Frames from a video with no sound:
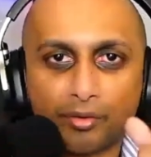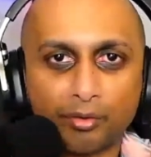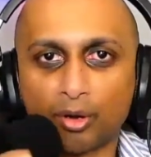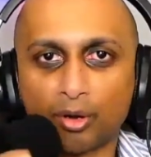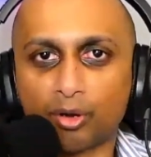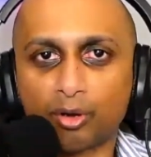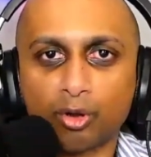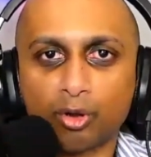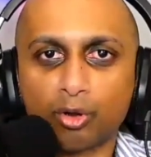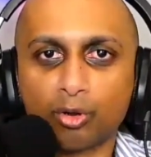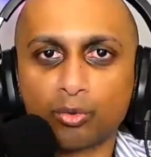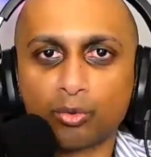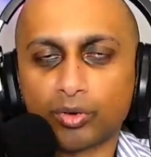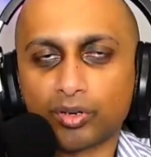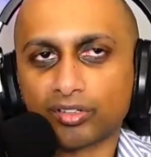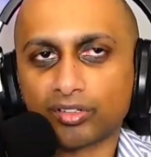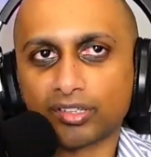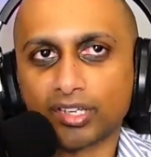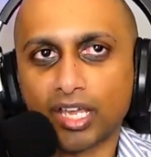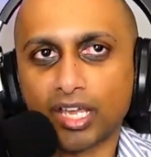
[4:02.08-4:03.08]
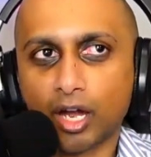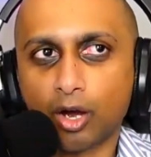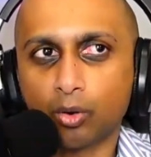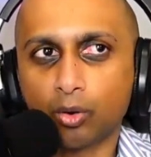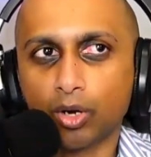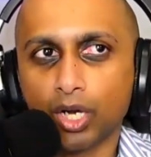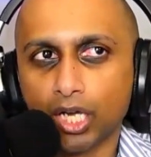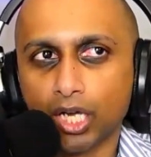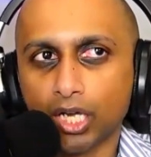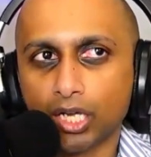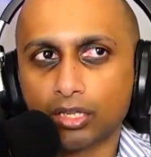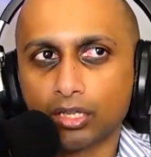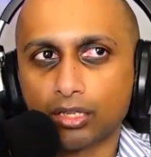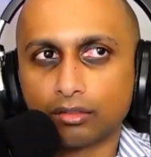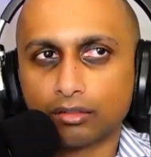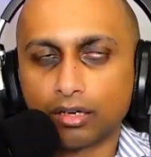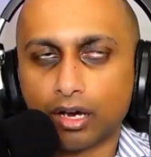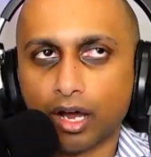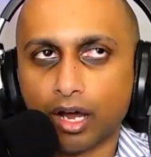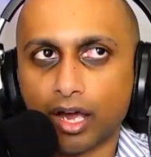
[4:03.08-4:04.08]
their own node. Whereas now,
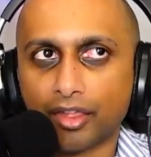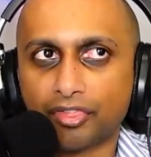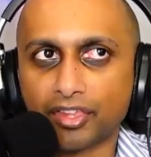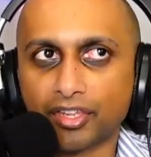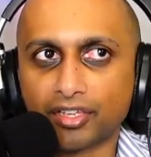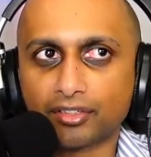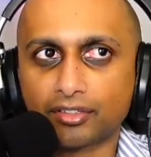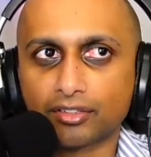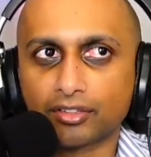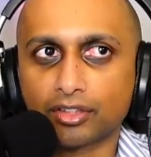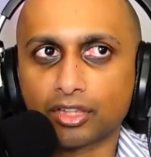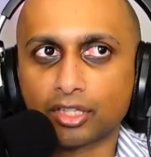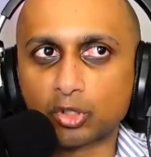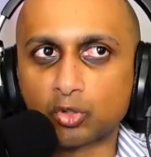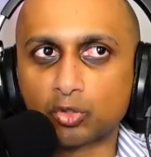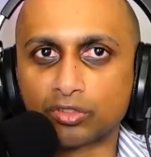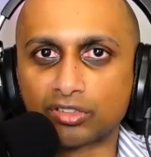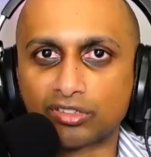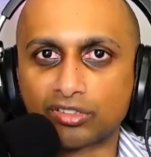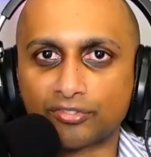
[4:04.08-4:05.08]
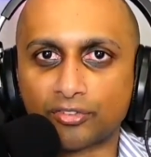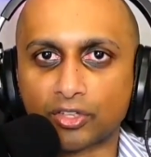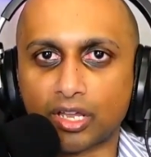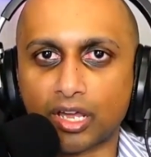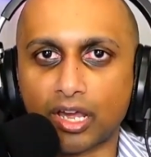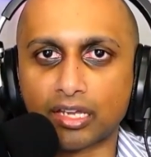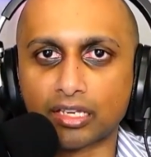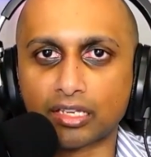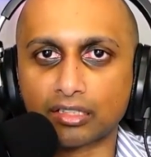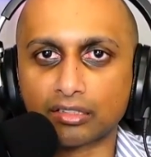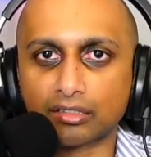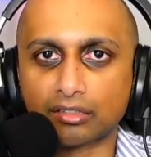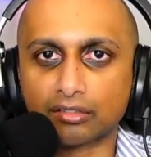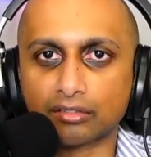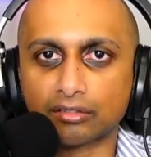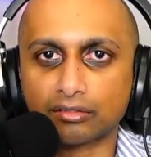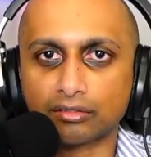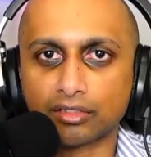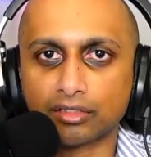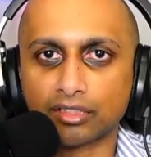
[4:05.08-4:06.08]
I think the use for
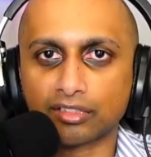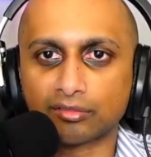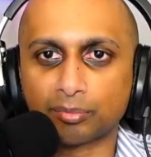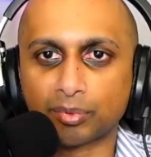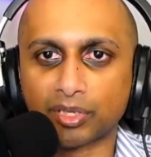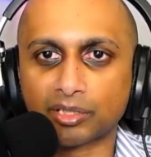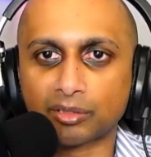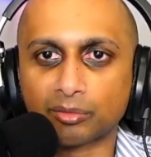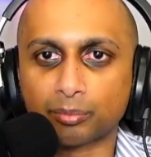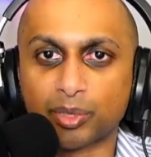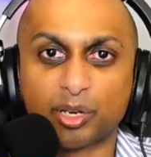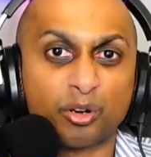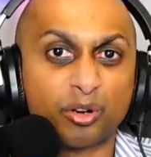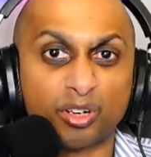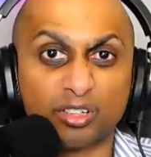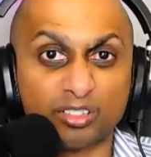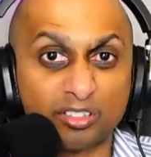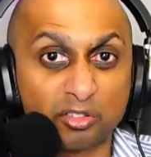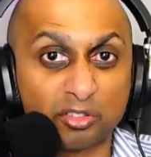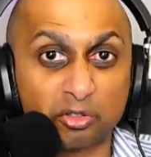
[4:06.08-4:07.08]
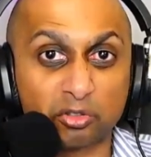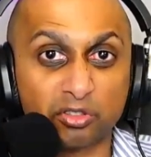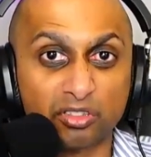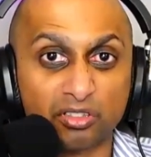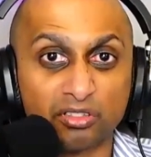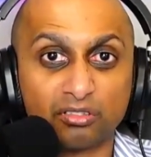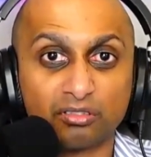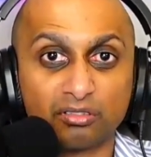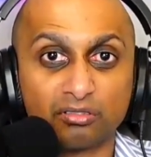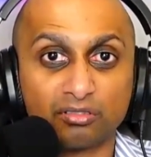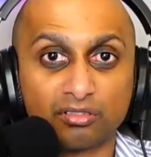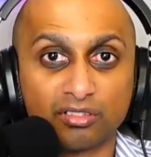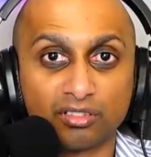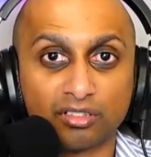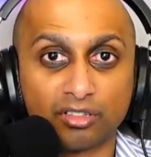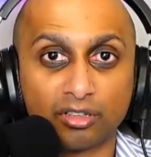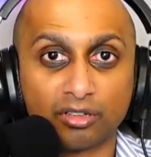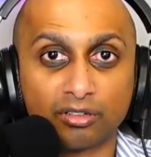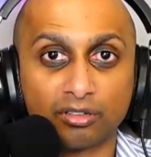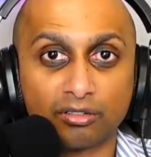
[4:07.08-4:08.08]
Lightning is being better understood,
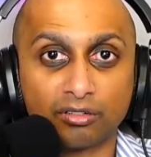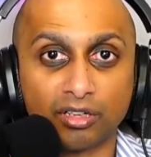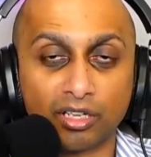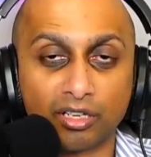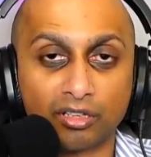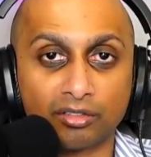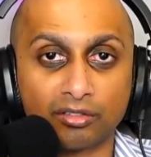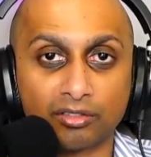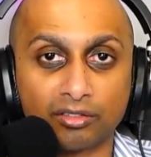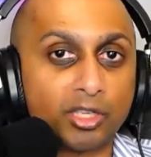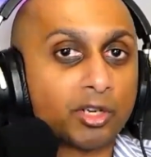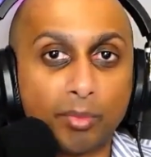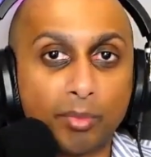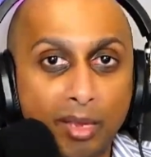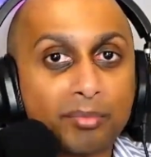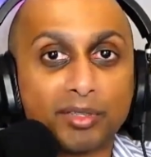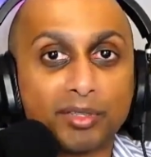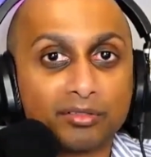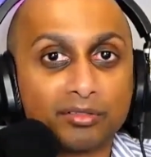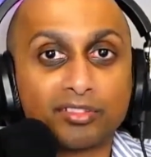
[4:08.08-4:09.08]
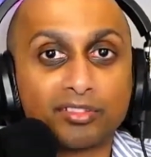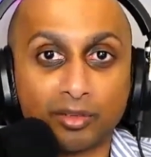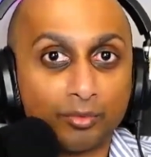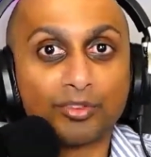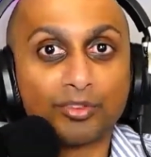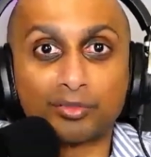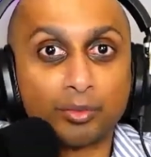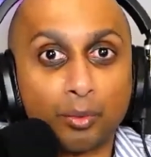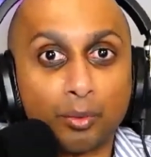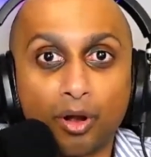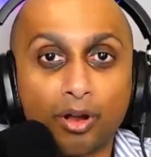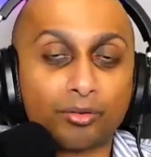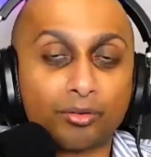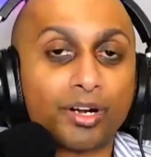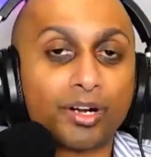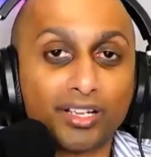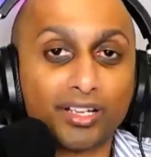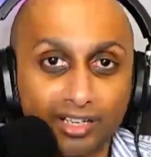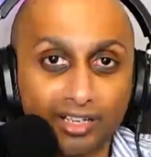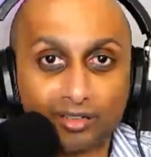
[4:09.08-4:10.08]
you know, and, you know, maybe some of us were wrong,
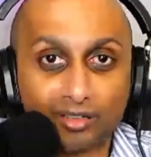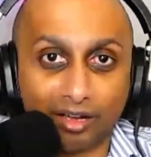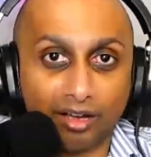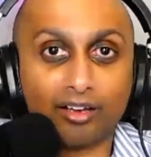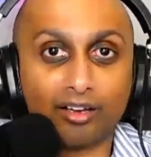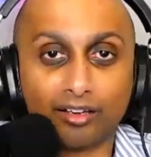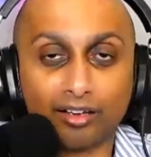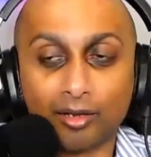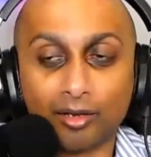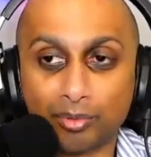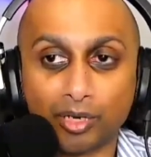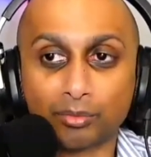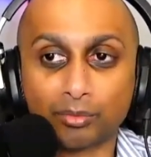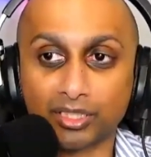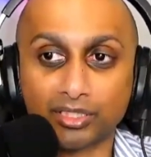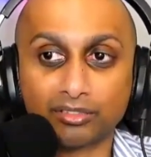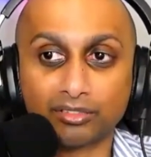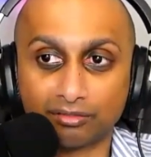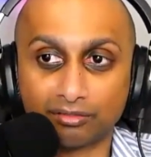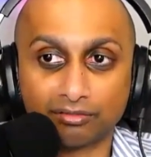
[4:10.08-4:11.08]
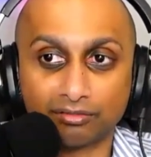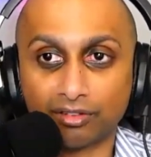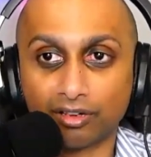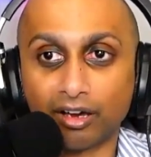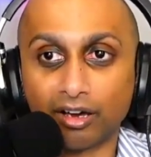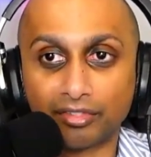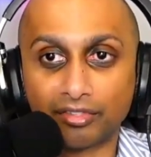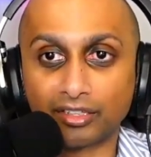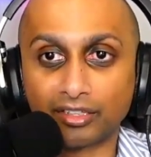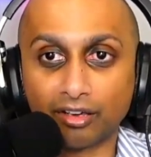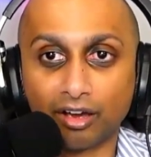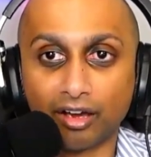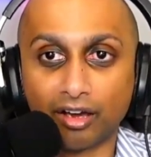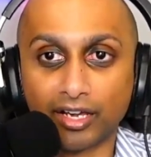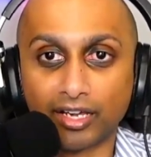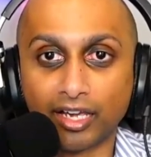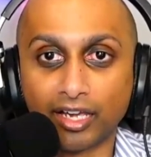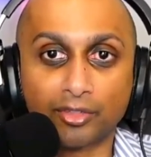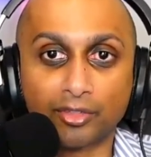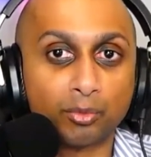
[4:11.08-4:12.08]
right? Like I think I
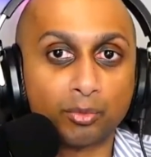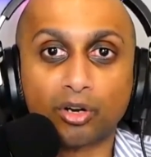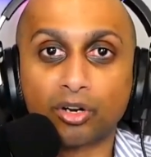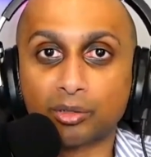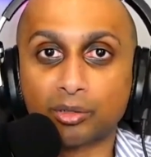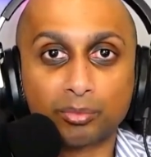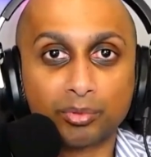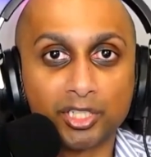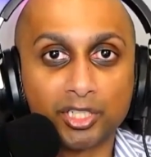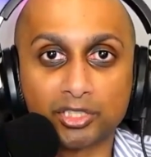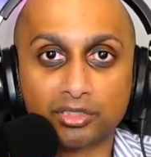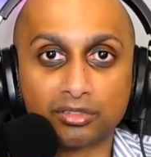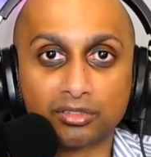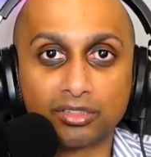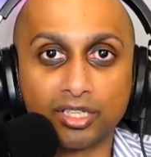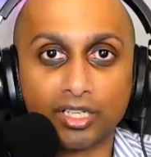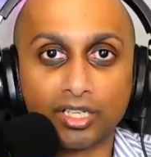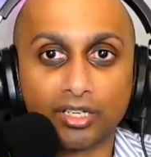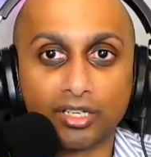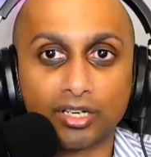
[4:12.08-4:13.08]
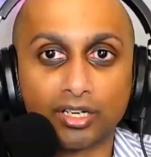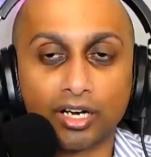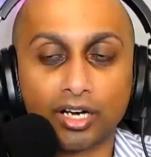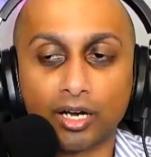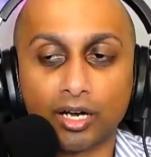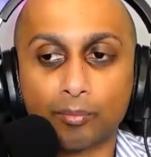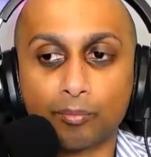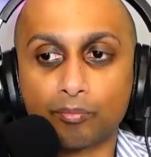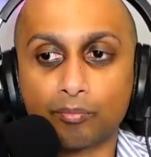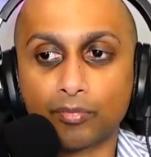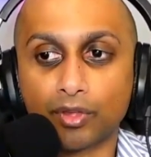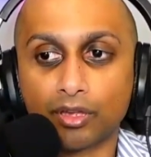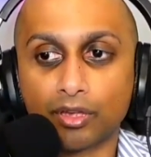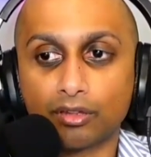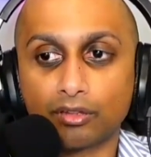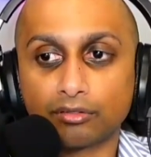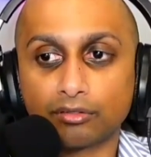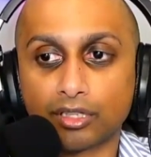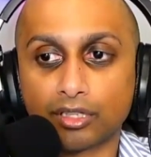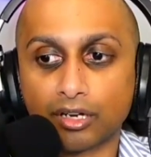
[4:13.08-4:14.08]
had the wrong impression,
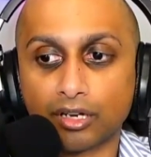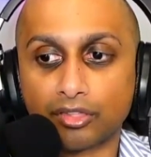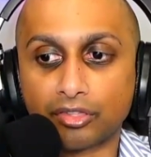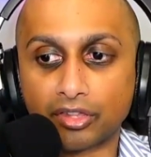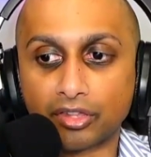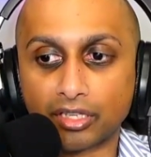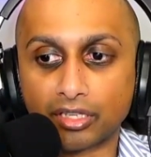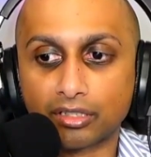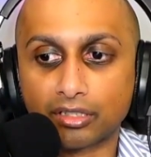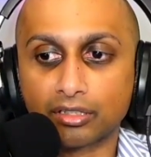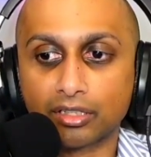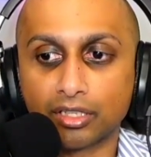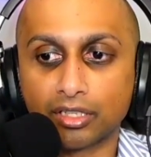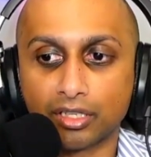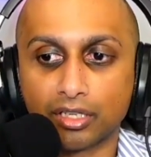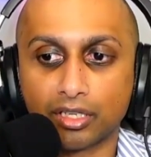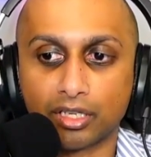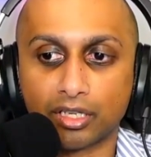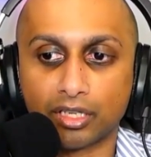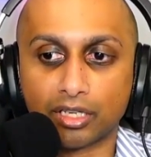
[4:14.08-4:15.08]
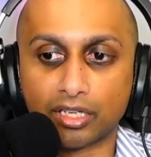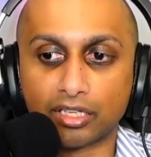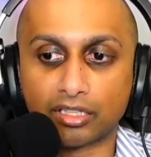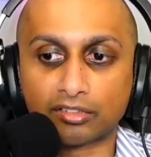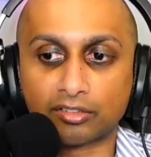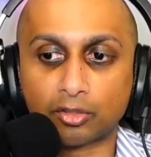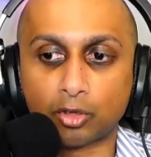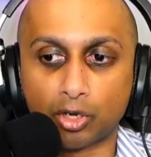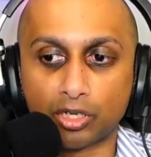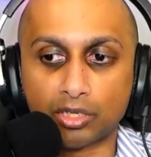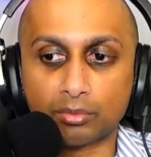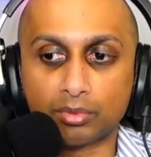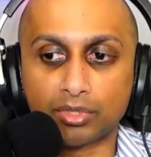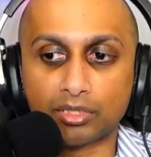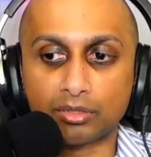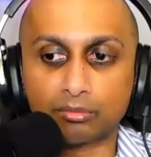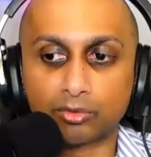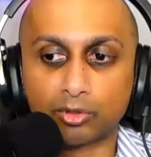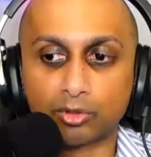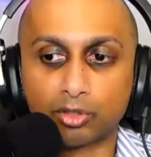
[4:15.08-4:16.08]
that I think it's going to
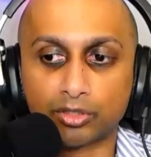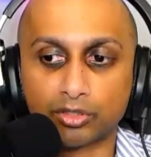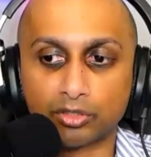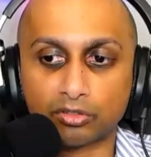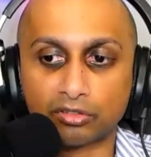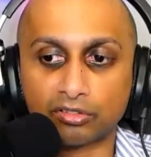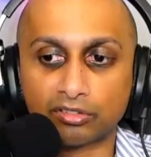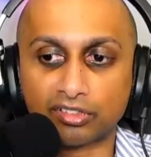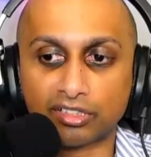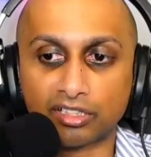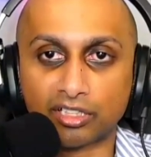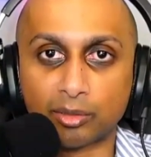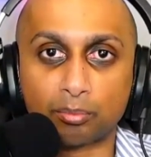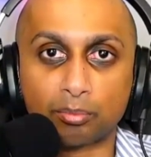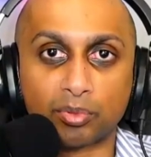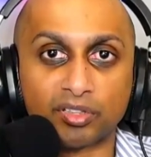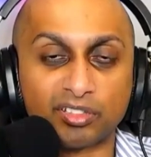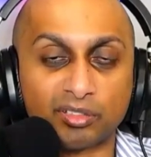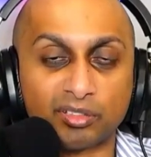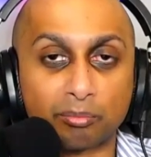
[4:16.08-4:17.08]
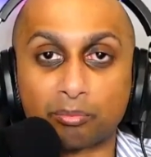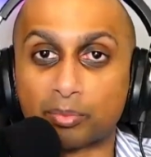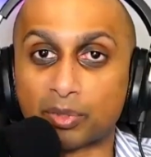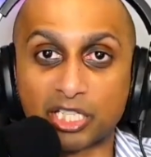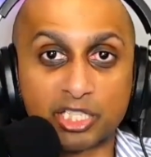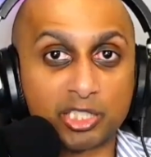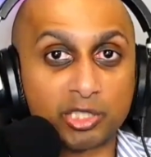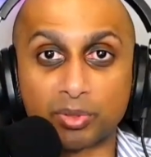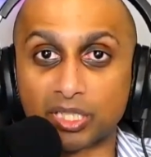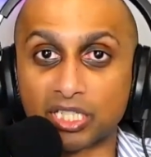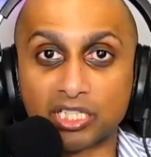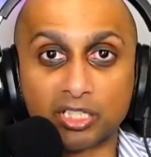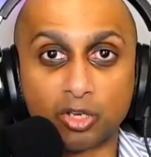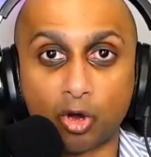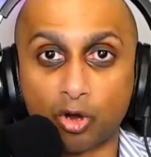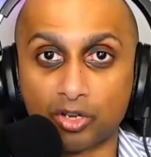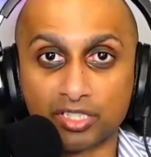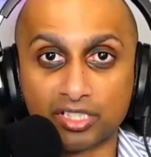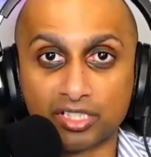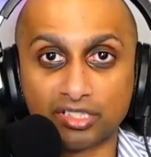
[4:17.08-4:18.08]
be more used in a B2B
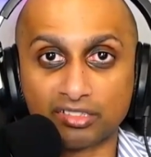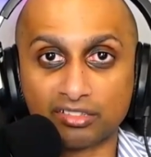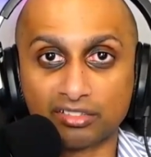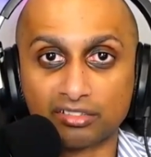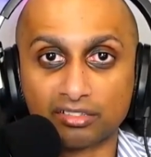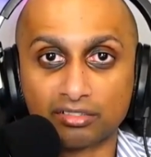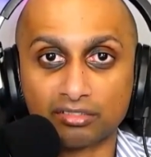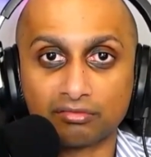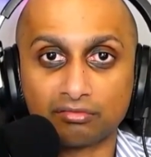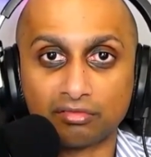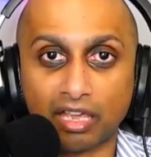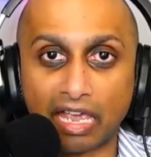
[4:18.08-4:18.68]
context.